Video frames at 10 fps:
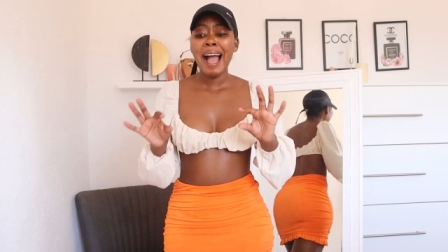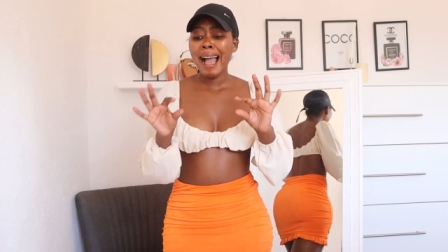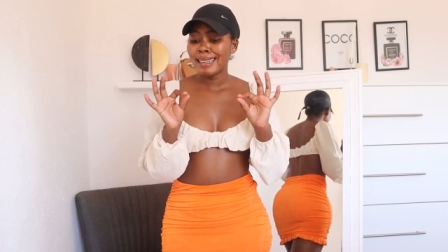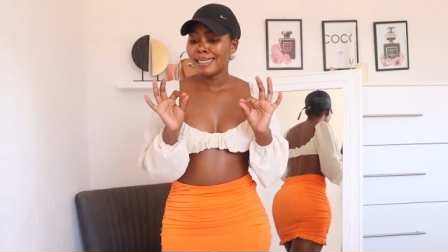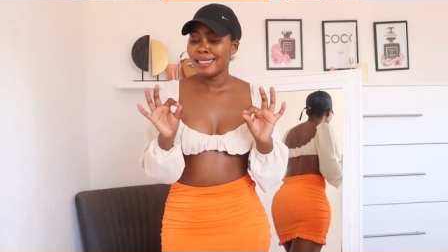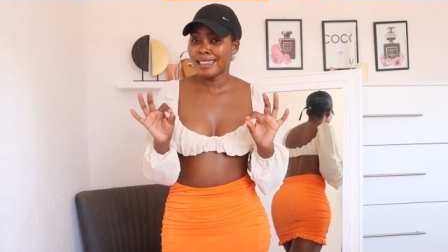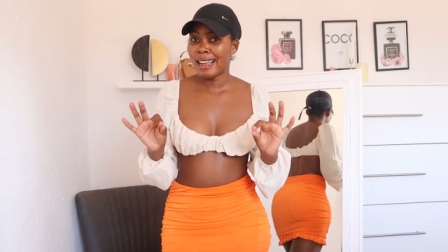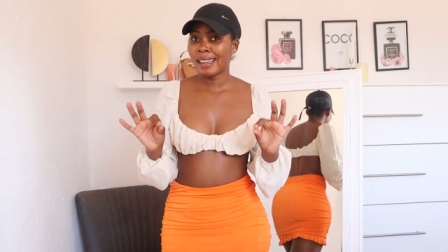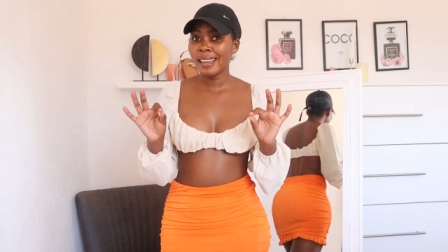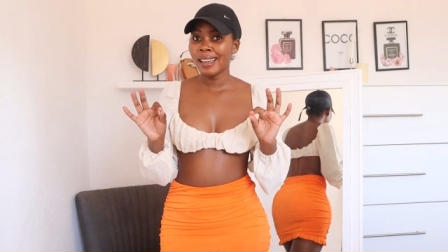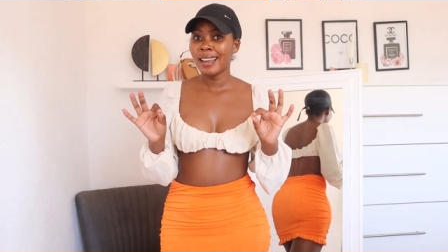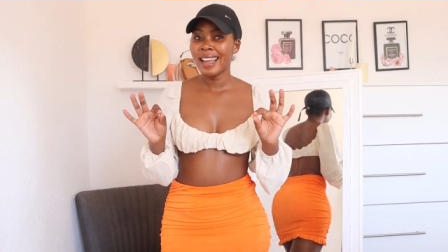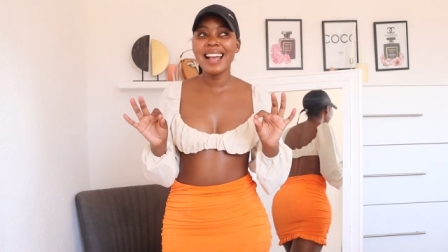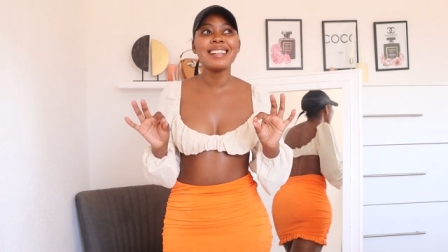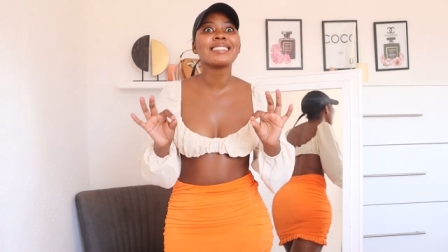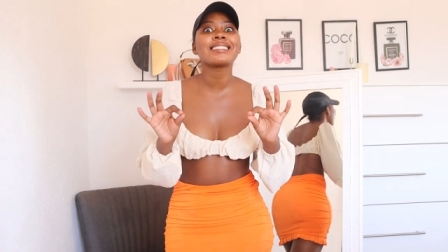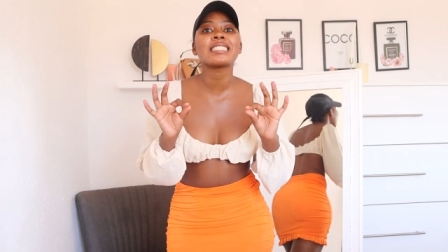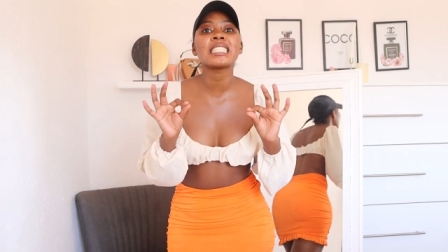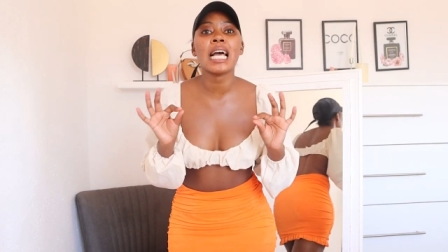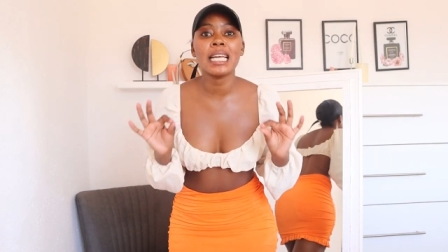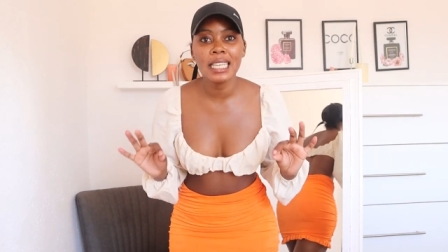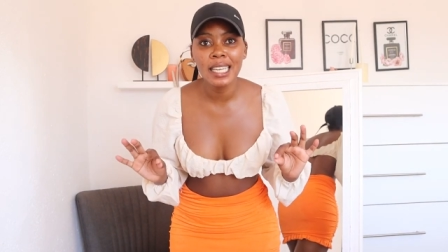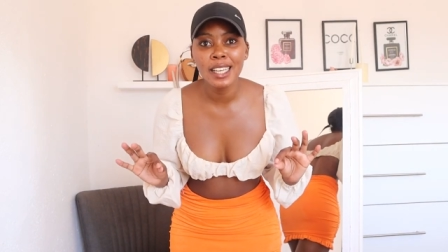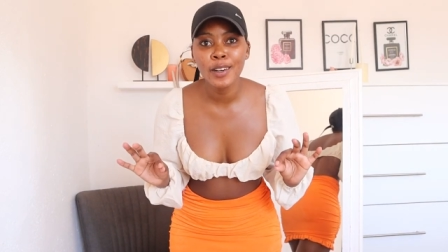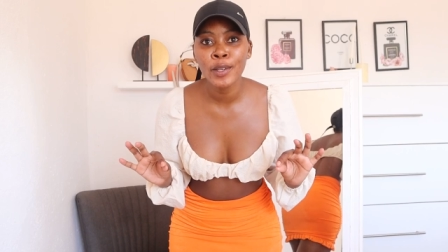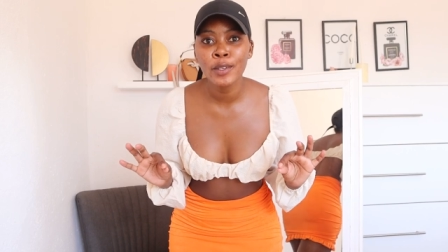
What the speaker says: are drag and stunning.